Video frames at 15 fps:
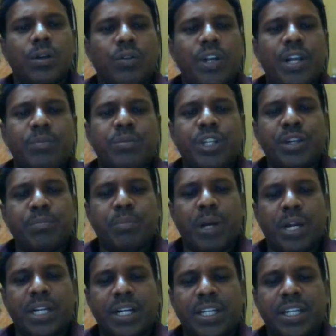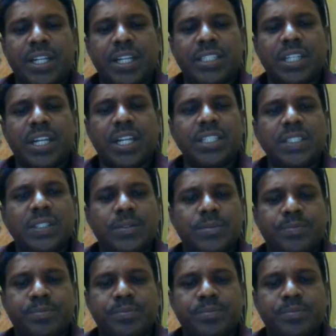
One of the important reason is